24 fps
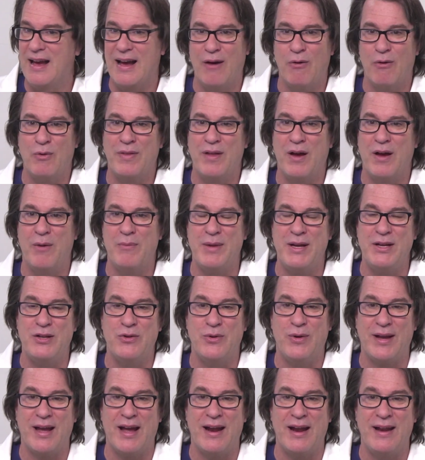without me
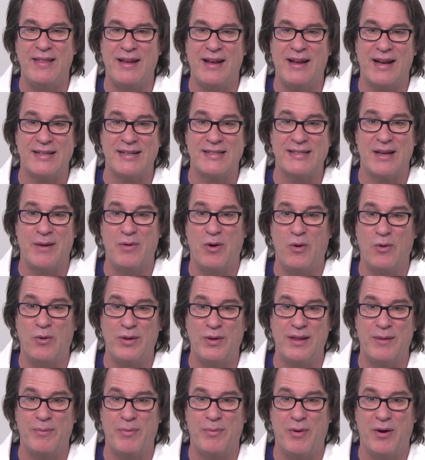doing anything except
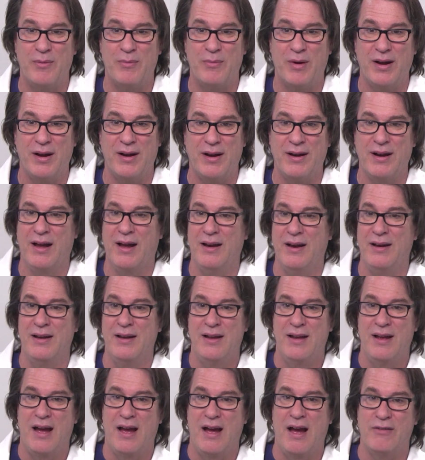holding the power button on,
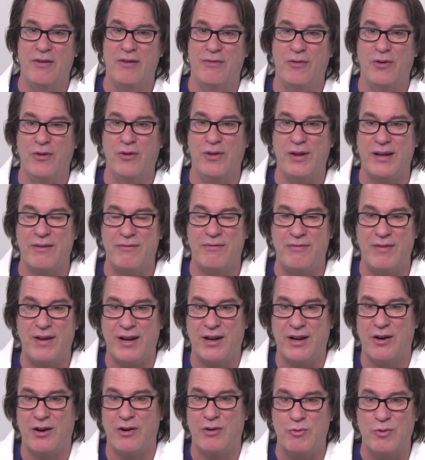I have a fully
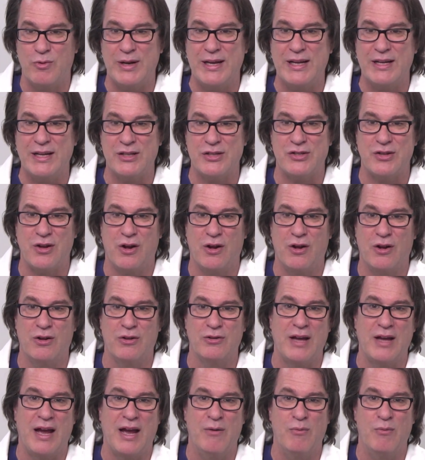configured,
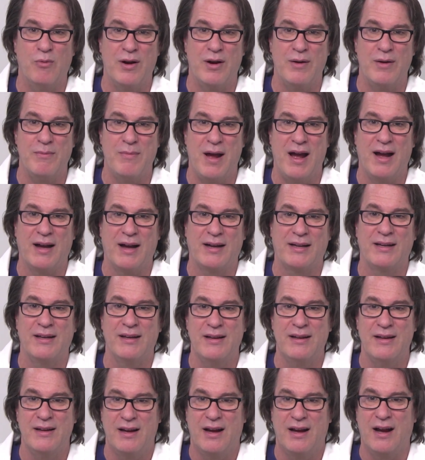reinstalled M1 Mac
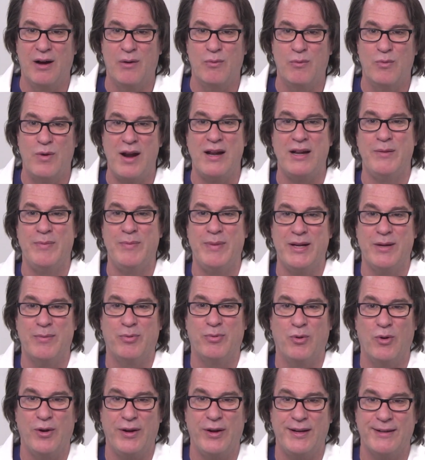ready to be
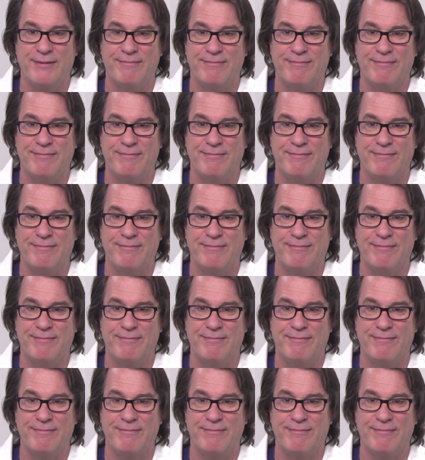deployed.